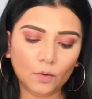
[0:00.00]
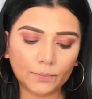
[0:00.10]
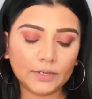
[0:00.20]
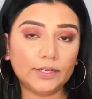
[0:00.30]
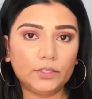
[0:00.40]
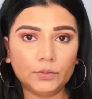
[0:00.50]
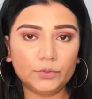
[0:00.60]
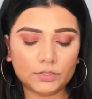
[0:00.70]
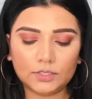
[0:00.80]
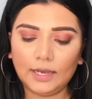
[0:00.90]
I'm gonna
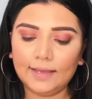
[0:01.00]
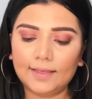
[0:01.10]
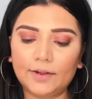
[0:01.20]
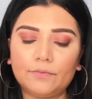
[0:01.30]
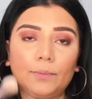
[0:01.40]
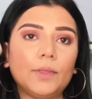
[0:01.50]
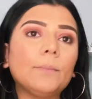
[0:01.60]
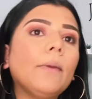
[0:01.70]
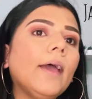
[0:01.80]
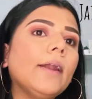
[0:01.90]
use the highlighter from that
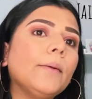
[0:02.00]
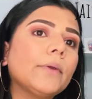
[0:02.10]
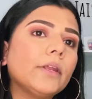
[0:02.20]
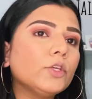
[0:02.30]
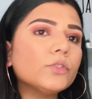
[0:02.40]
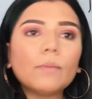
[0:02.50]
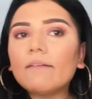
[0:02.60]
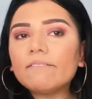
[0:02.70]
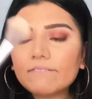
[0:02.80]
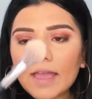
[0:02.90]
pan. I'm gonna use my
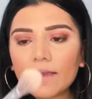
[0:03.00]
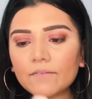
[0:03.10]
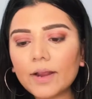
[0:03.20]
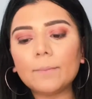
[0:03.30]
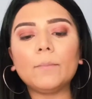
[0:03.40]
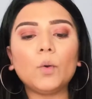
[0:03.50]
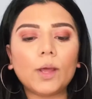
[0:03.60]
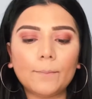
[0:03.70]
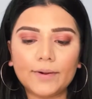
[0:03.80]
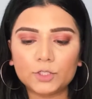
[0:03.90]
favorite
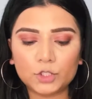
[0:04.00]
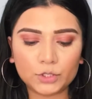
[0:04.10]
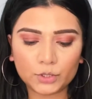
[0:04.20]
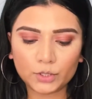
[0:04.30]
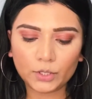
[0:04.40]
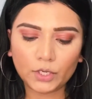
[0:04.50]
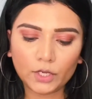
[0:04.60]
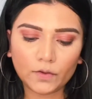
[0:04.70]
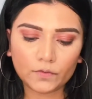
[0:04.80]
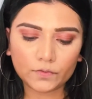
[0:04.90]
Moda brush
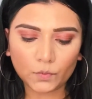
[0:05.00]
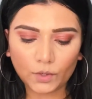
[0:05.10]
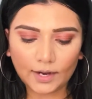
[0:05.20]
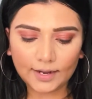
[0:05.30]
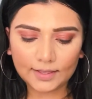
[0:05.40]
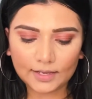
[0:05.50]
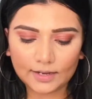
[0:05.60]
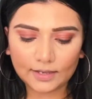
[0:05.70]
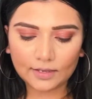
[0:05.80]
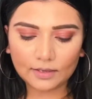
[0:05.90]
for
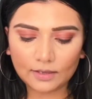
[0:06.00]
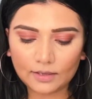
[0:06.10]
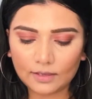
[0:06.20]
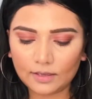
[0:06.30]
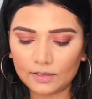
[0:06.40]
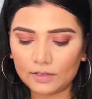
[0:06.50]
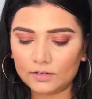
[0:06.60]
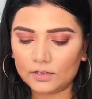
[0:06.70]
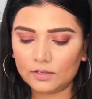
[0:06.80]
highlighting, and